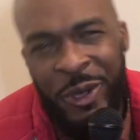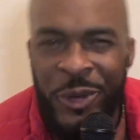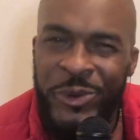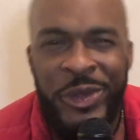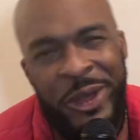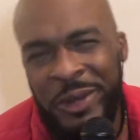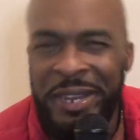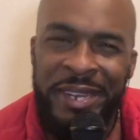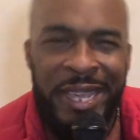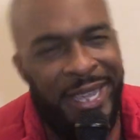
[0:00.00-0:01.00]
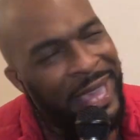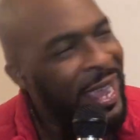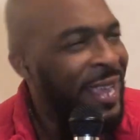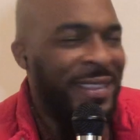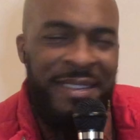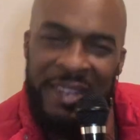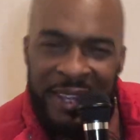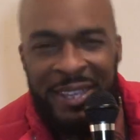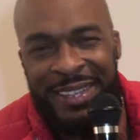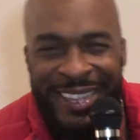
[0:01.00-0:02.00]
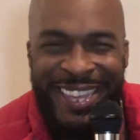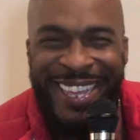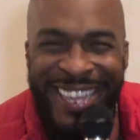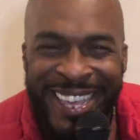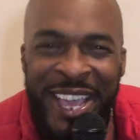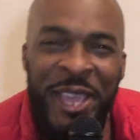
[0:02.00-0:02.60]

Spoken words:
old dirty dick ass nigga?